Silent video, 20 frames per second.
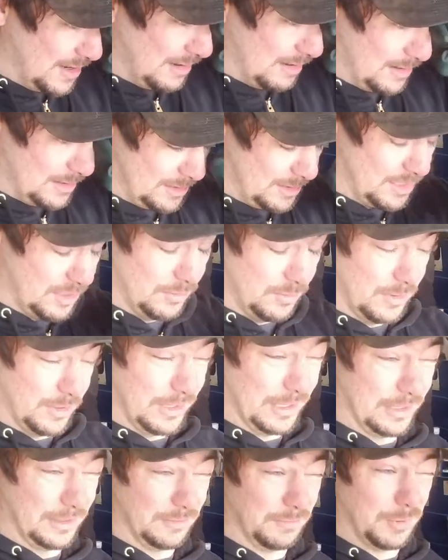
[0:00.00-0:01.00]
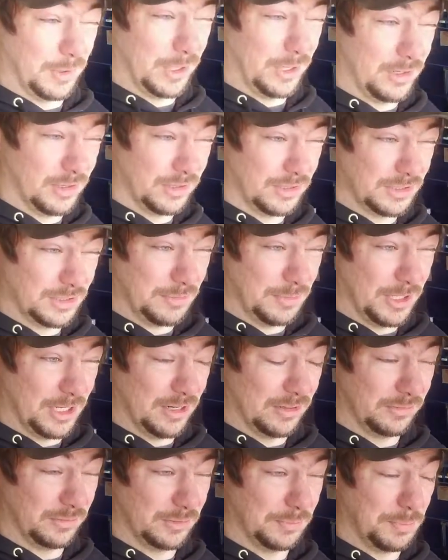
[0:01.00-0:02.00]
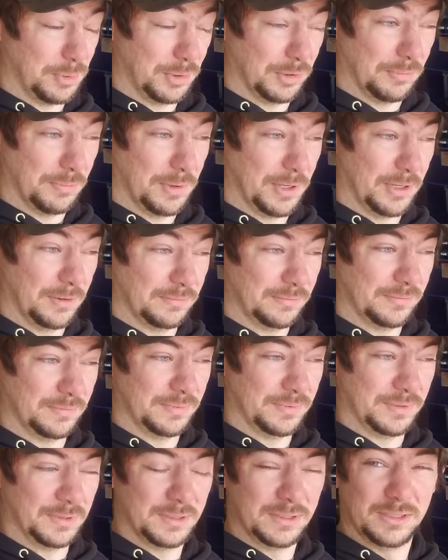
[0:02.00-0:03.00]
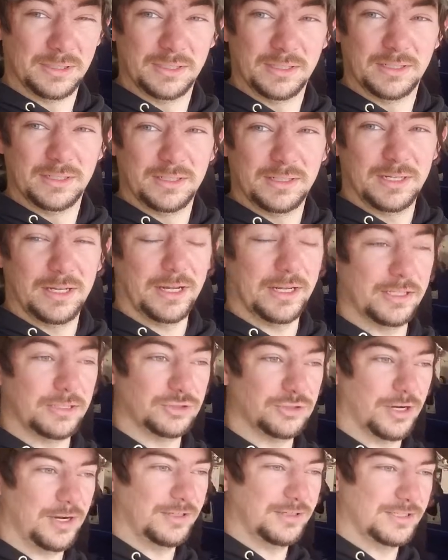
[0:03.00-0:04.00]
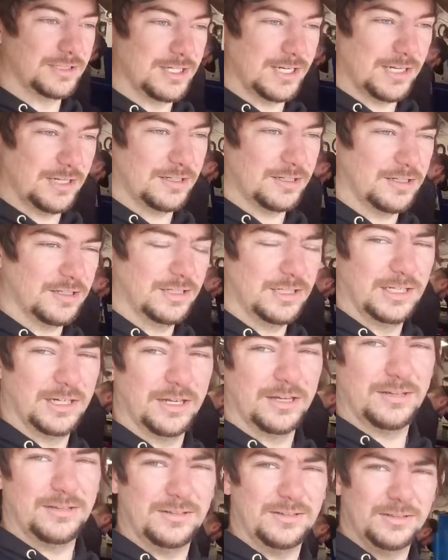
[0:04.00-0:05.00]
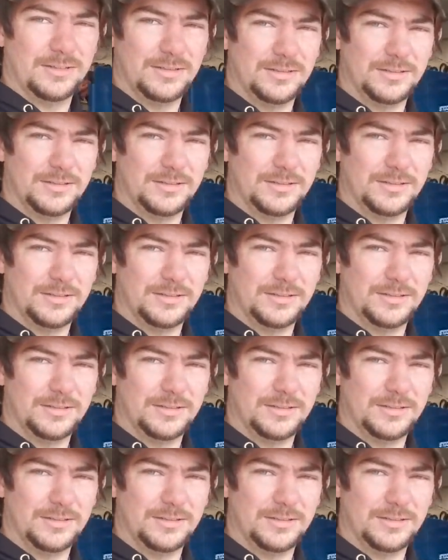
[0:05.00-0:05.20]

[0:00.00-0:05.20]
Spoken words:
And so we're getting pretty close to being able to pull the pump and drain the tank, clean it out.